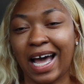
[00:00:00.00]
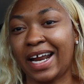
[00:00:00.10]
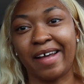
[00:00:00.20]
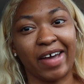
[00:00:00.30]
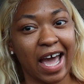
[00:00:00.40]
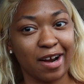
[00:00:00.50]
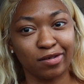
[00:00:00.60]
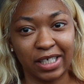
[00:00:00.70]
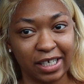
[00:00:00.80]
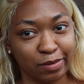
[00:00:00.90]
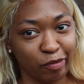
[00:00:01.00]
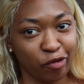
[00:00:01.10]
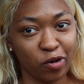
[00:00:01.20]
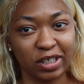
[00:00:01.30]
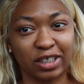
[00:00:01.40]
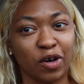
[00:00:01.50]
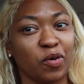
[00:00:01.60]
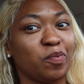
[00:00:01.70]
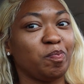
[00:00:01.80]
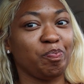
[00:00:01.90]
I ain't never had no titties before.
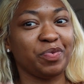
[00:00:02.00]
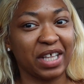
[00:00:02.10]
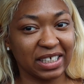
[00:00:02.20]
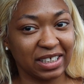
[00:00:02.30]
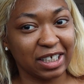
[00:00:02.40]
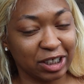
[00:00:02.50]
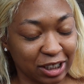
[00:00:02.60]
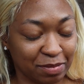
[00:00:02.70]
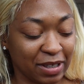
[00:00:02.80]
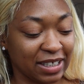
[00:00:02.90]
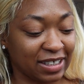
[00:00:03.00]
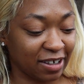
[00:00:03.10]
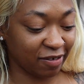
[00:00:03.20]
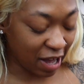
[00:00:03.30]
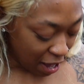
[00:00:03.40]
So, that's an adjustment itself.